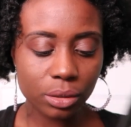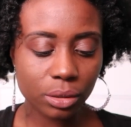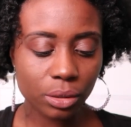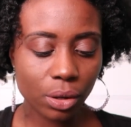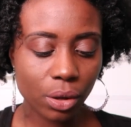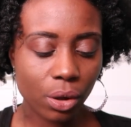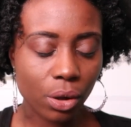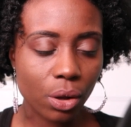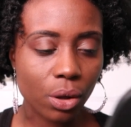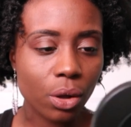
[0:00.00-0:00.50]

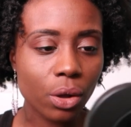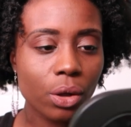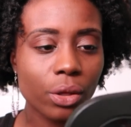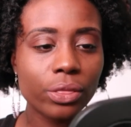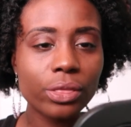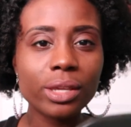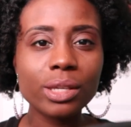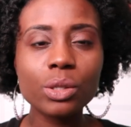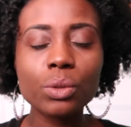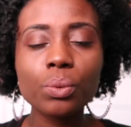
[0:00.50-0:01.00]
So
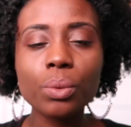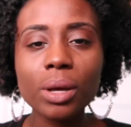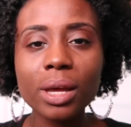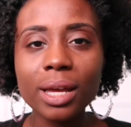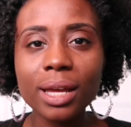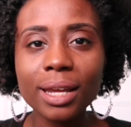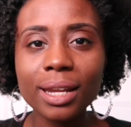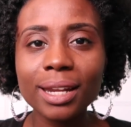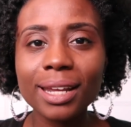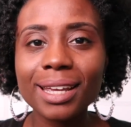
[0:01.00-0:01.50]
this
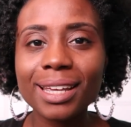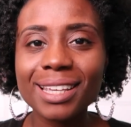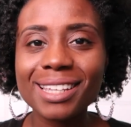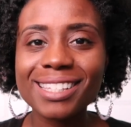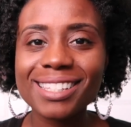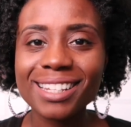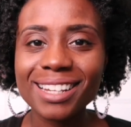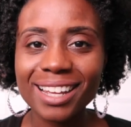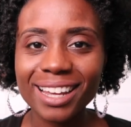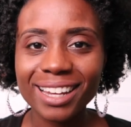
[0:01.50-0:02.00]
one
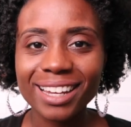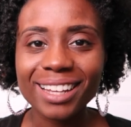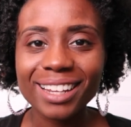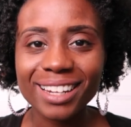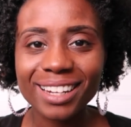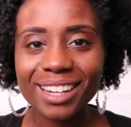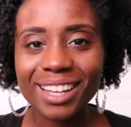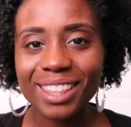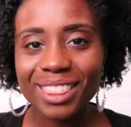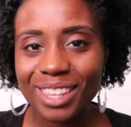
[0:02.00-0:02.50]
is like
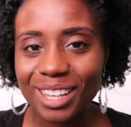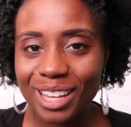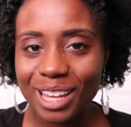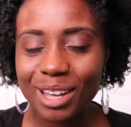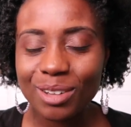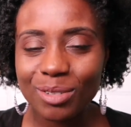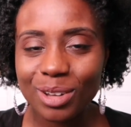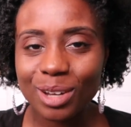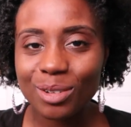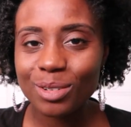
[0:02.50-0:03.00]
nothing
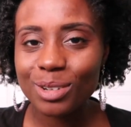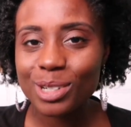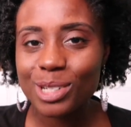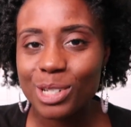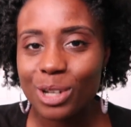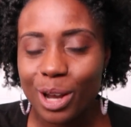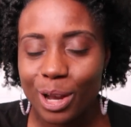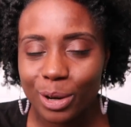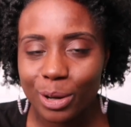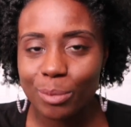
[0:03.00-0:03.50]
I've ever
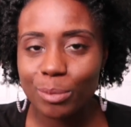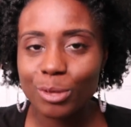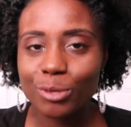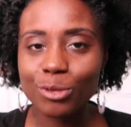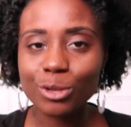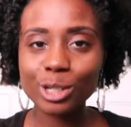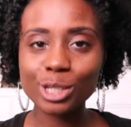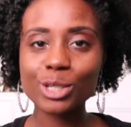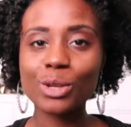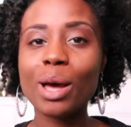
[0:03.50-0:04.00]
tried on
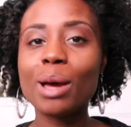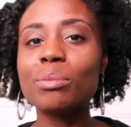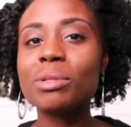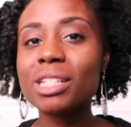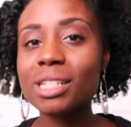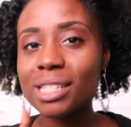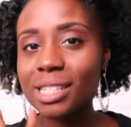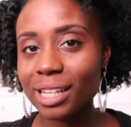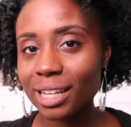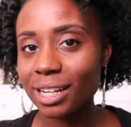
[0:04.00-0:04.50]
before. So I'm
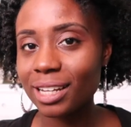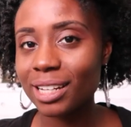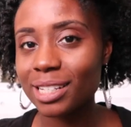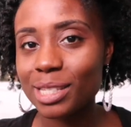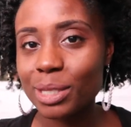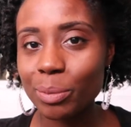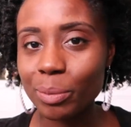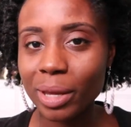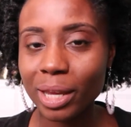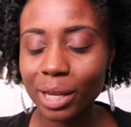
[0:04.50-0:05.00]
just getting
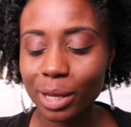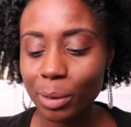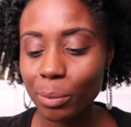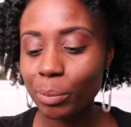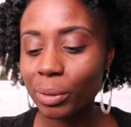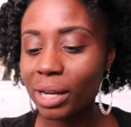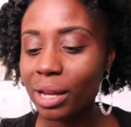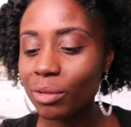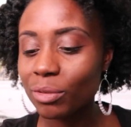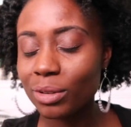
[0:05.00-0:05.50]
into makeup,
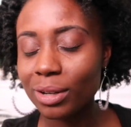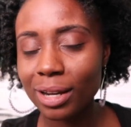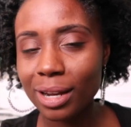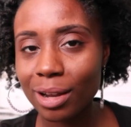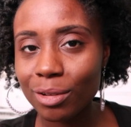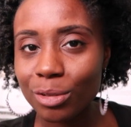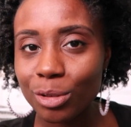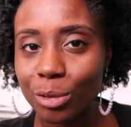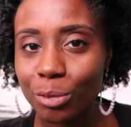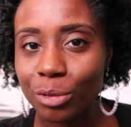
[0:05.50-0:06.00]
but I've
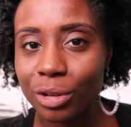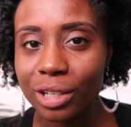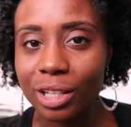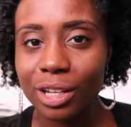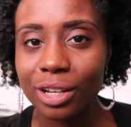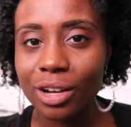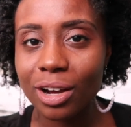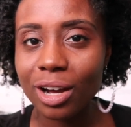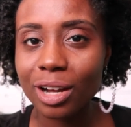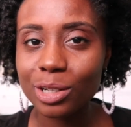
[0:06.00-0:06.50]
never really
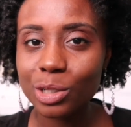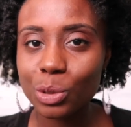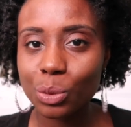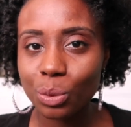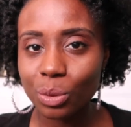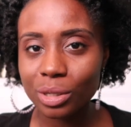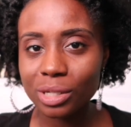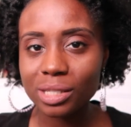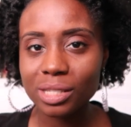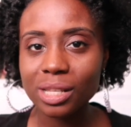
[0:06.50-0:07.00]
gone
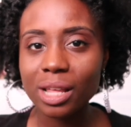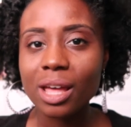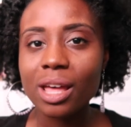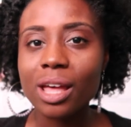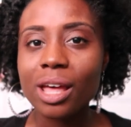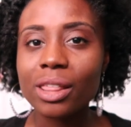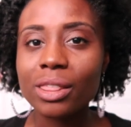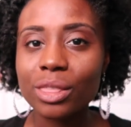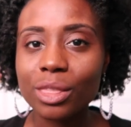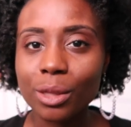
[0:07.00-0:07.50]
towards
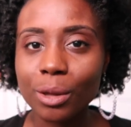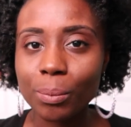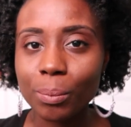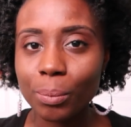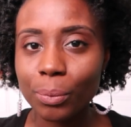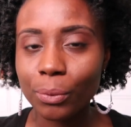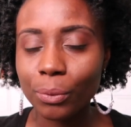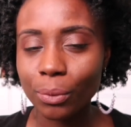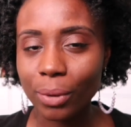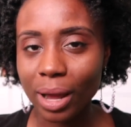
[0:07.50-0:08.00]
the
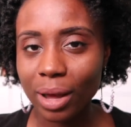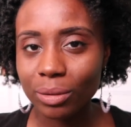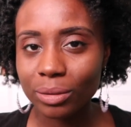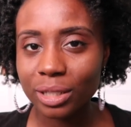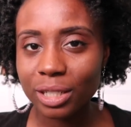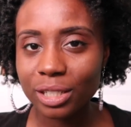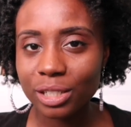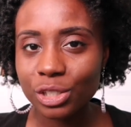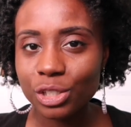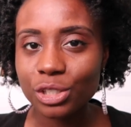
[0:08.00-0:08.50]

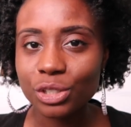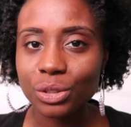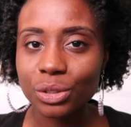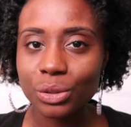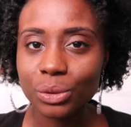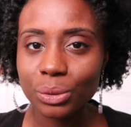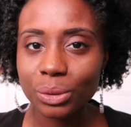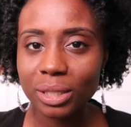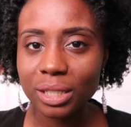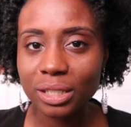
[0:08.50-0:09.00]
brownish,
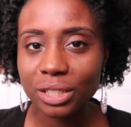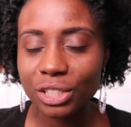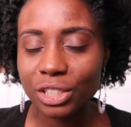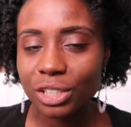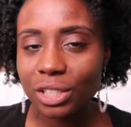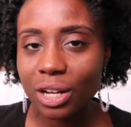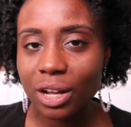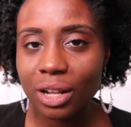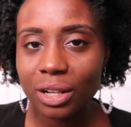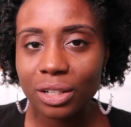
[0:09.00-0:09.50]

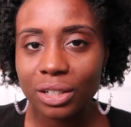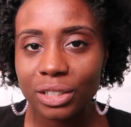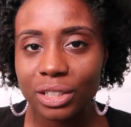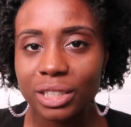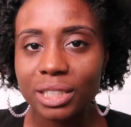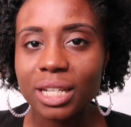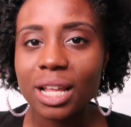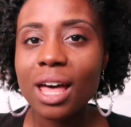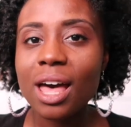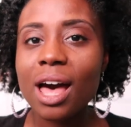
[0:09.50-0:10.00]
nudish
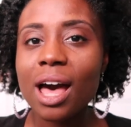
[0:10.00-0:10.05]
colors.